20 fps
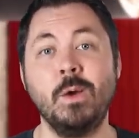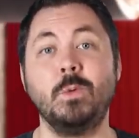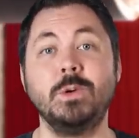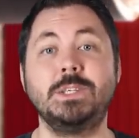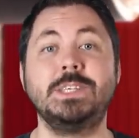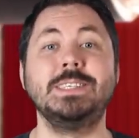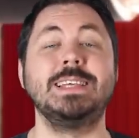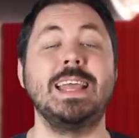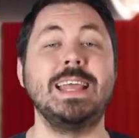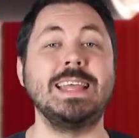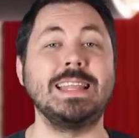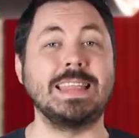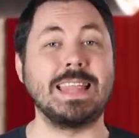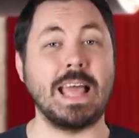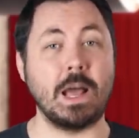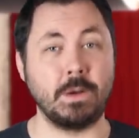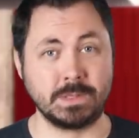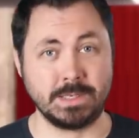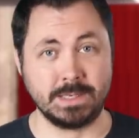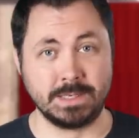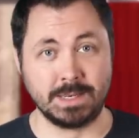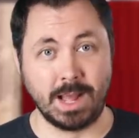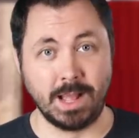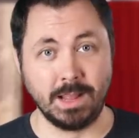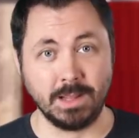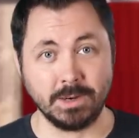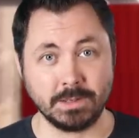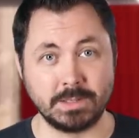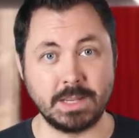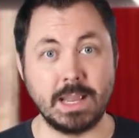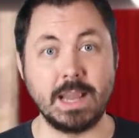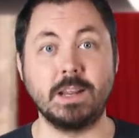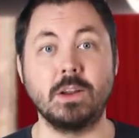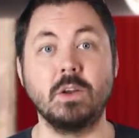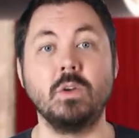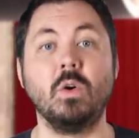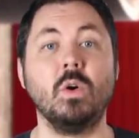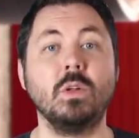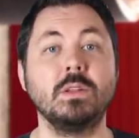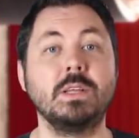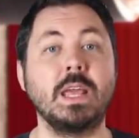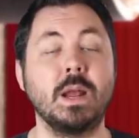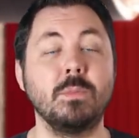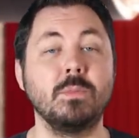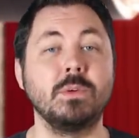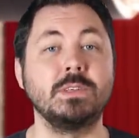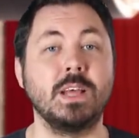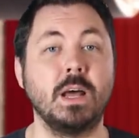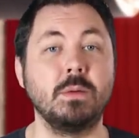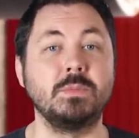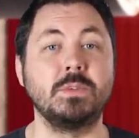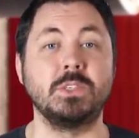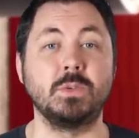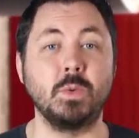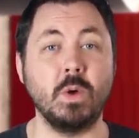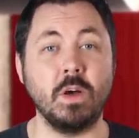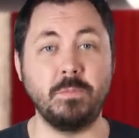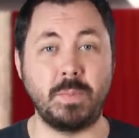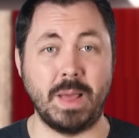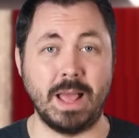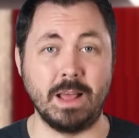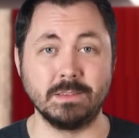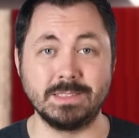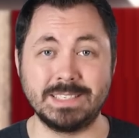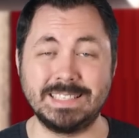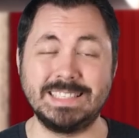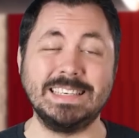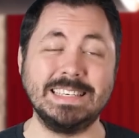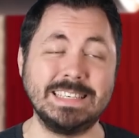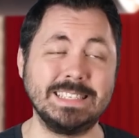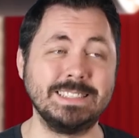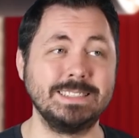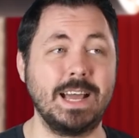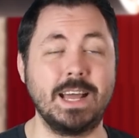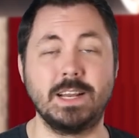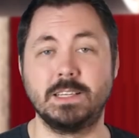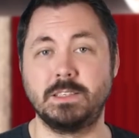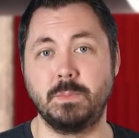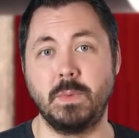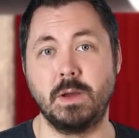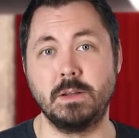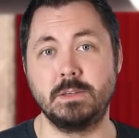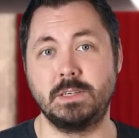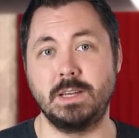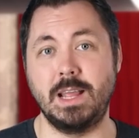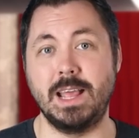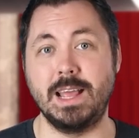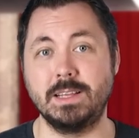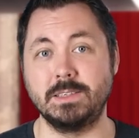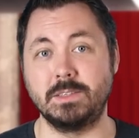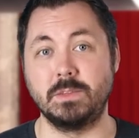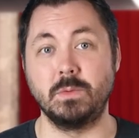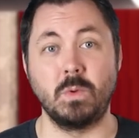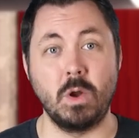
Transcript: which is $8,000 and can hold cameras up to 12 pounds, still not as much as the